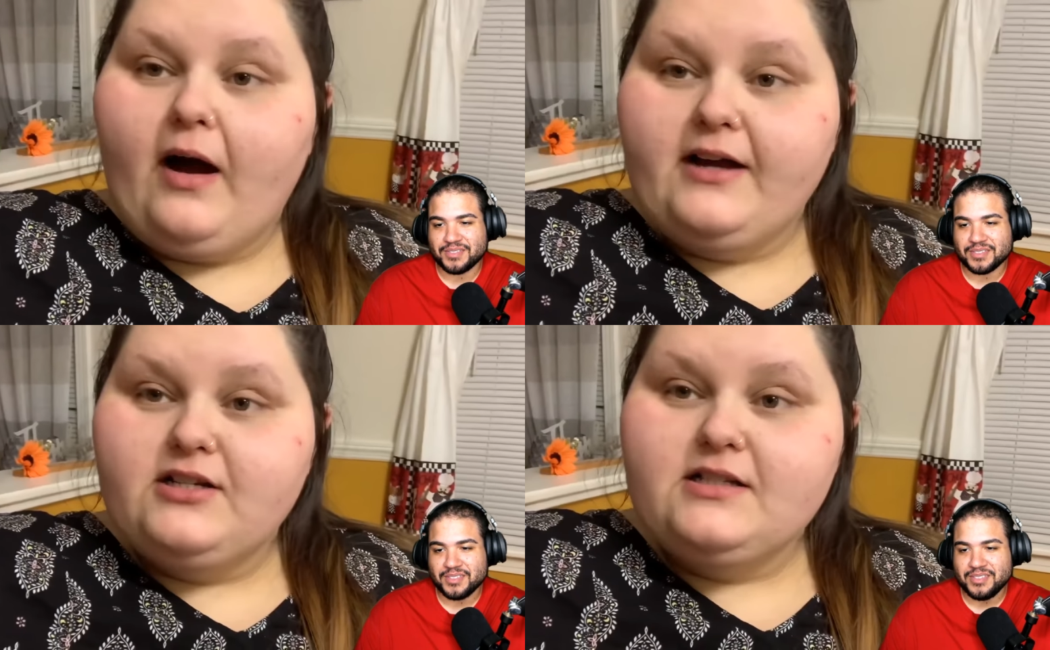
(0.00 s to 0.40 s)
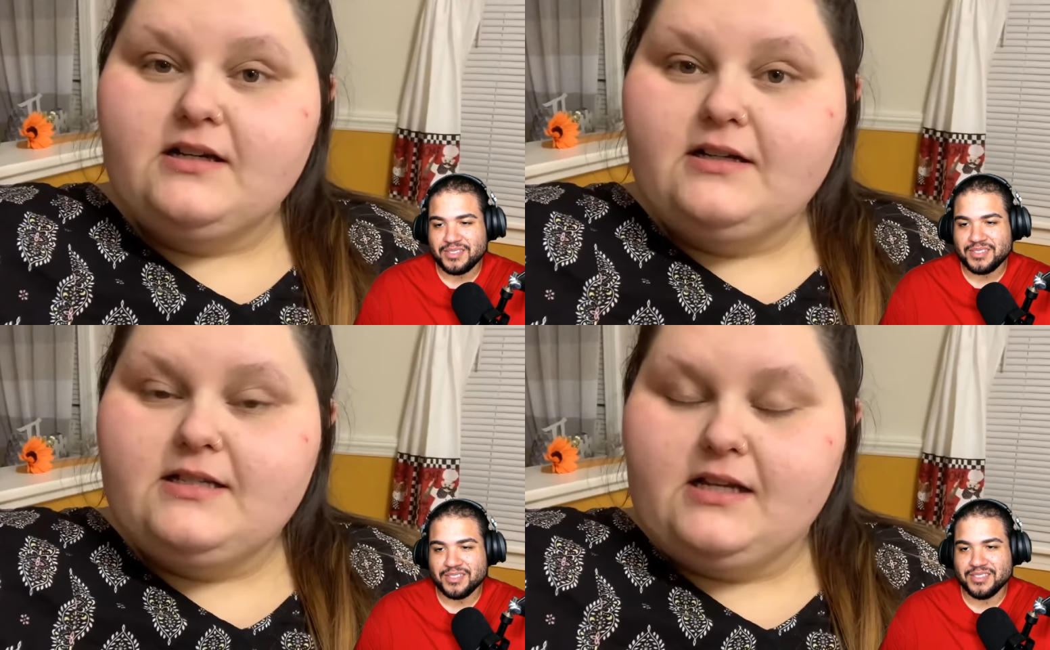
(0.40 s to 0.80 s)
Speaker 1: I just
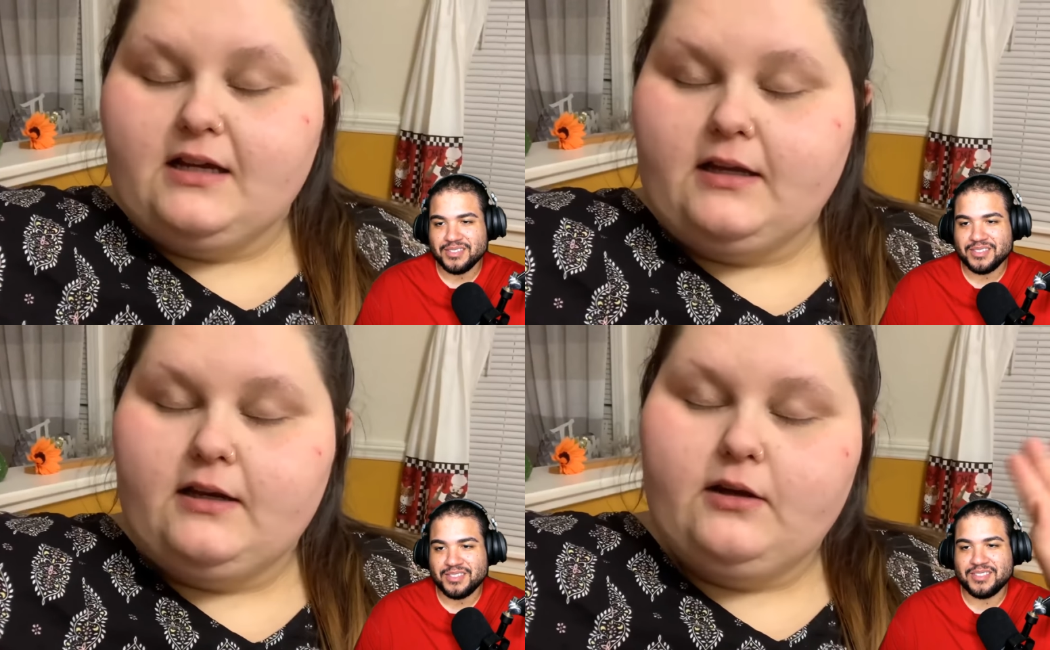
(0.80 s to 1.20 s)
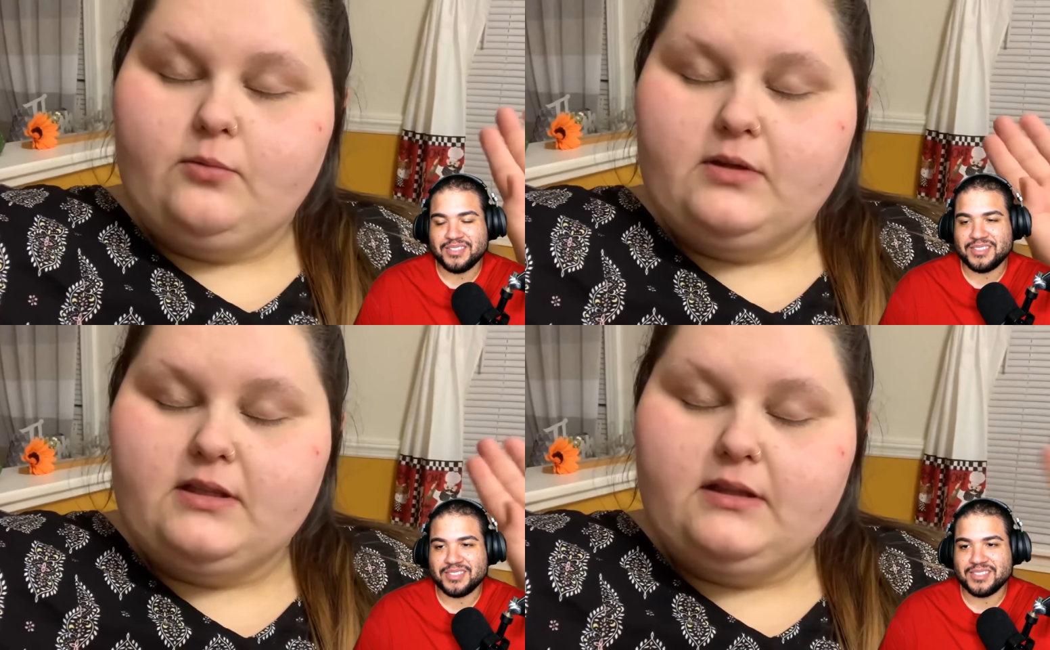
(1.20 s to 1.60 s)
got done
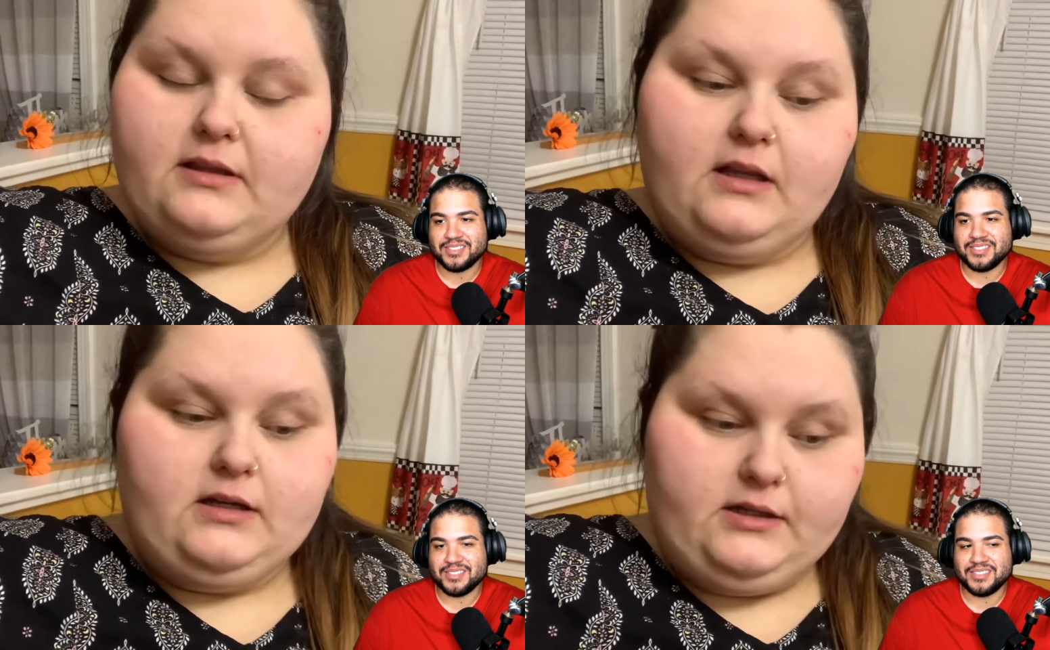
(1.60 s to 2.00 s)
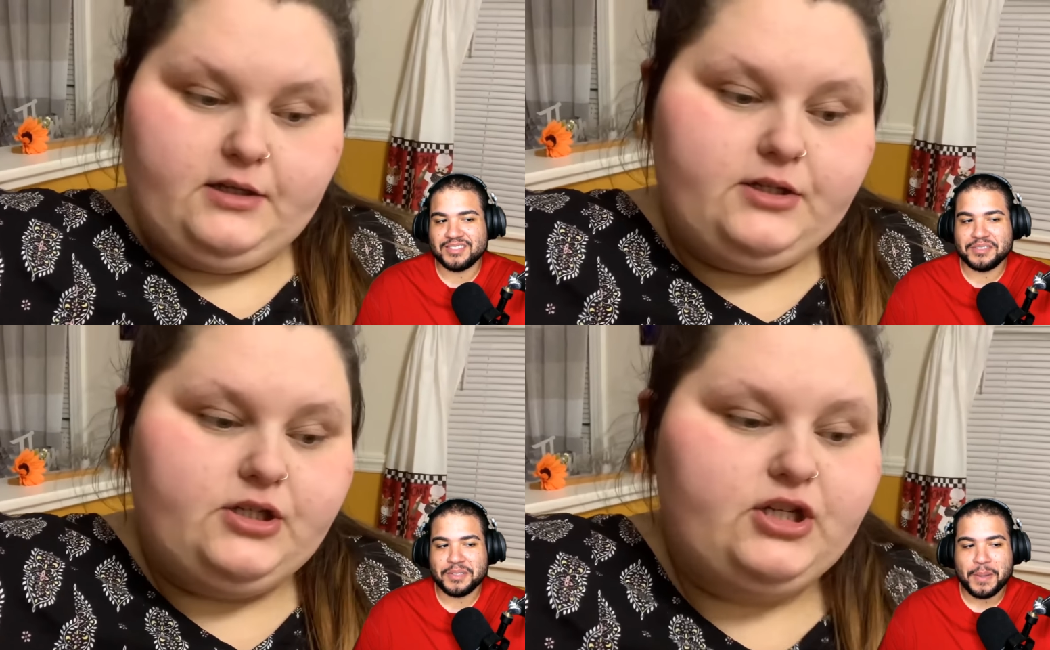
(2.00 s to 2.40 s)
with
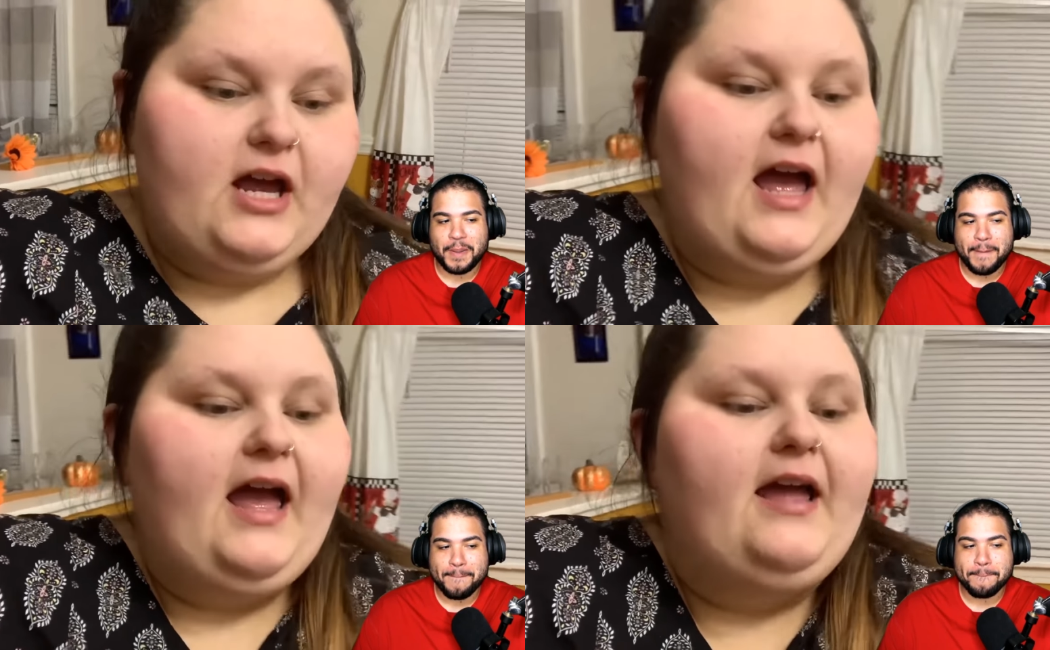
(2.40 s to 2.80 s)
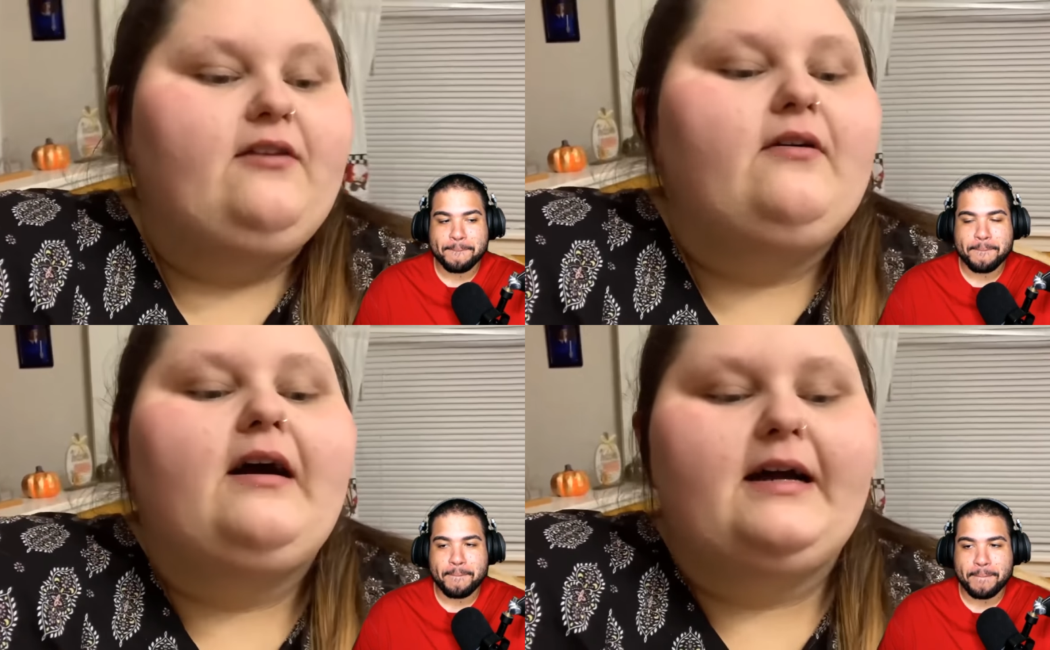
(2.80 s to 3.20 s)
lunch, and you
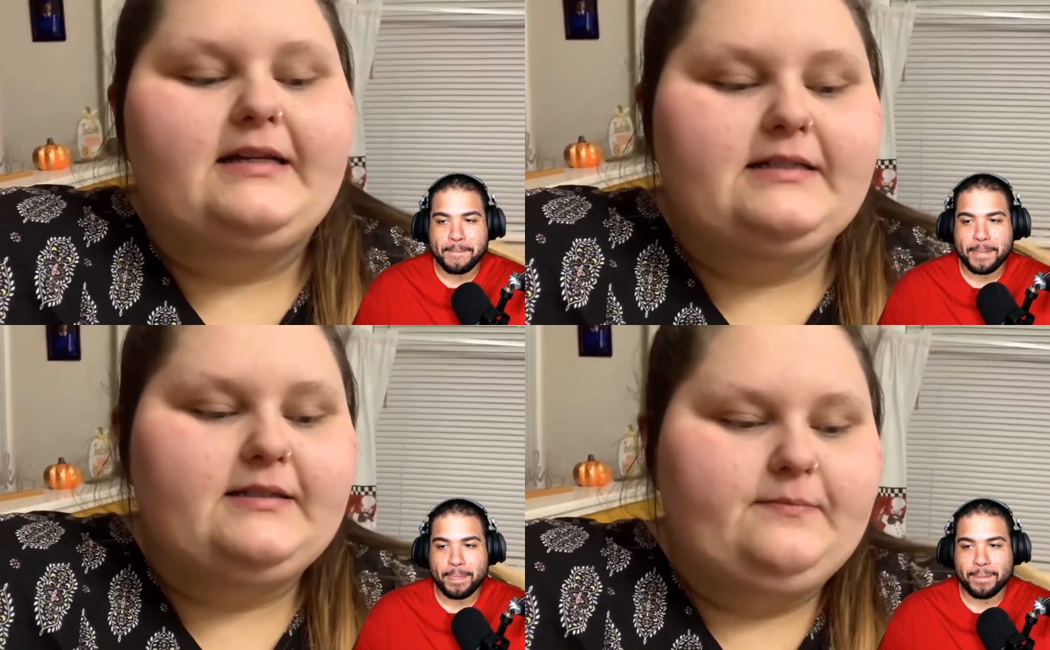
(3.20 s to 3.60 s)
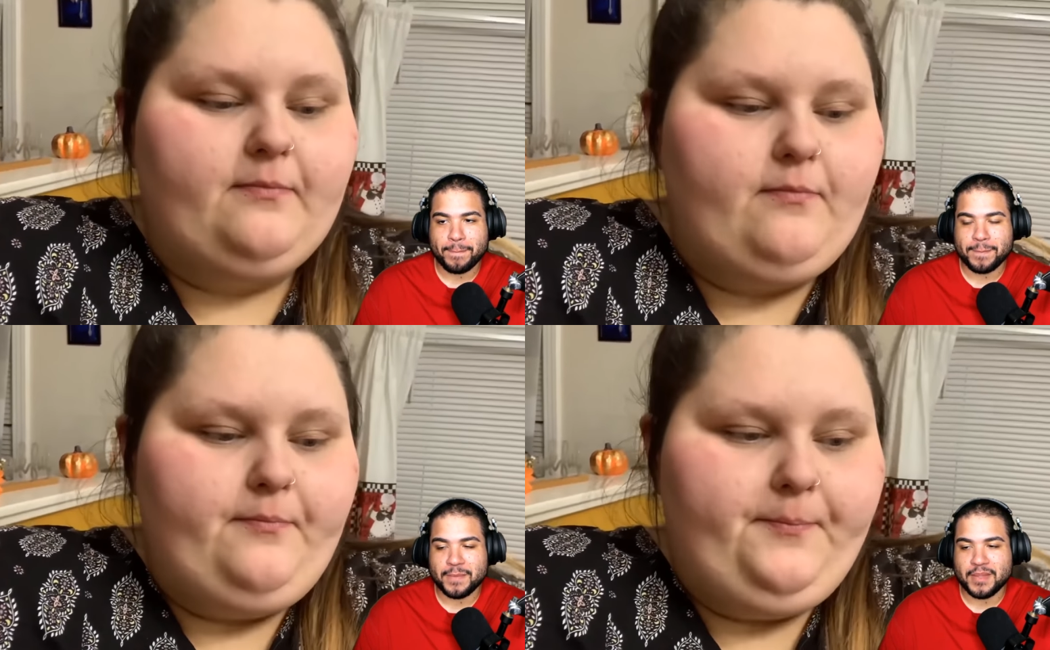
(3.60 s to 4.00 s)
guys,
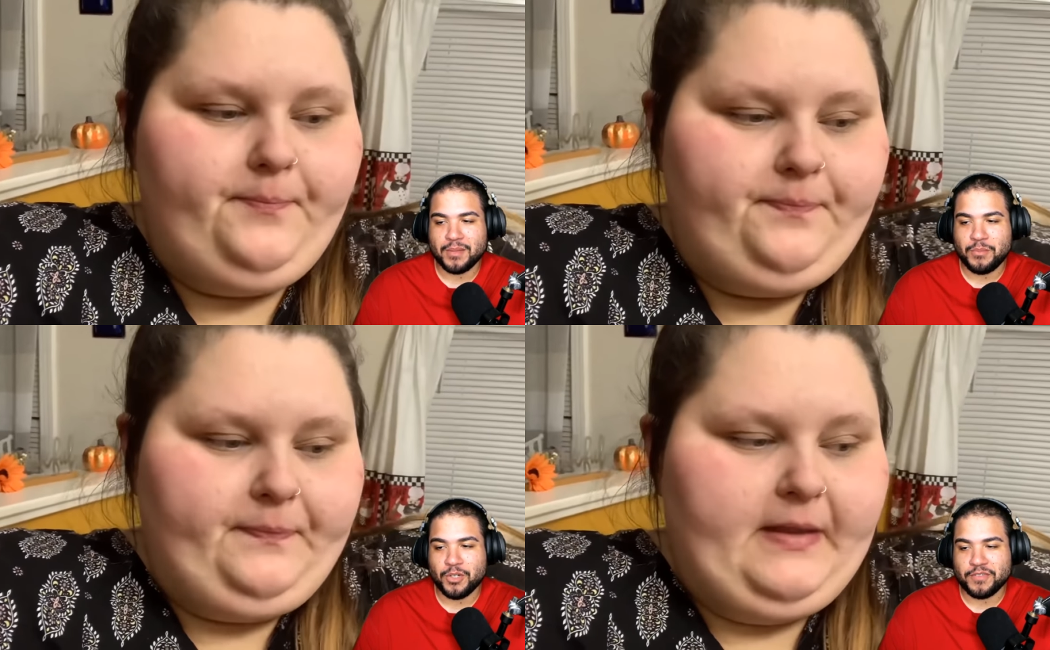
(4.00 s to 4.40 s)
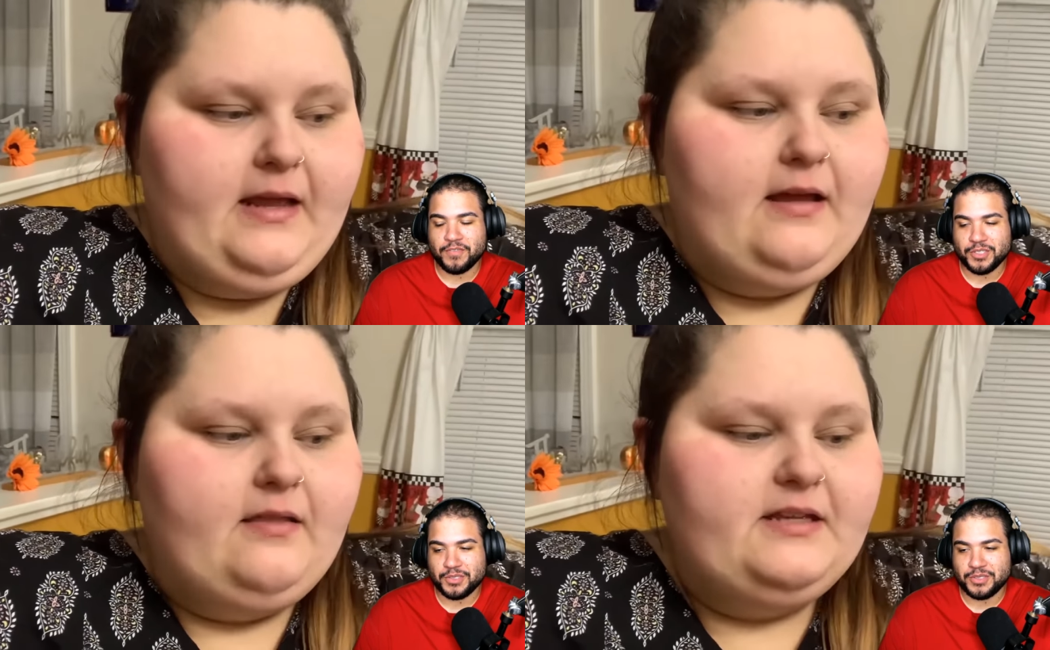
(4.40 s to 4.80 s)
Speaker 2: more
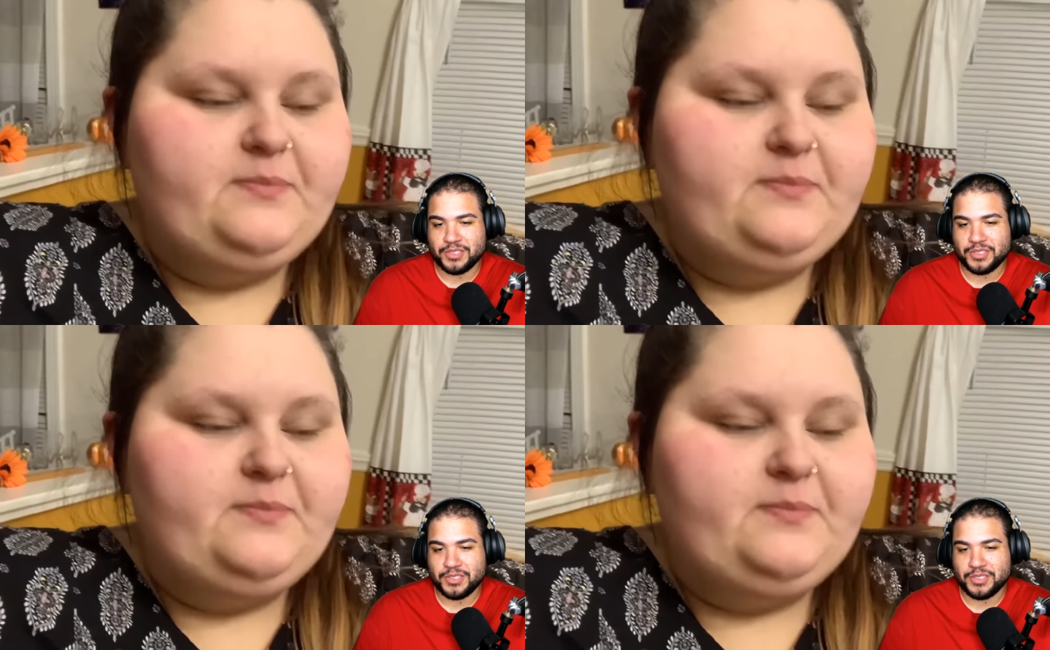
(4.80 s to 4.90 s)
food. This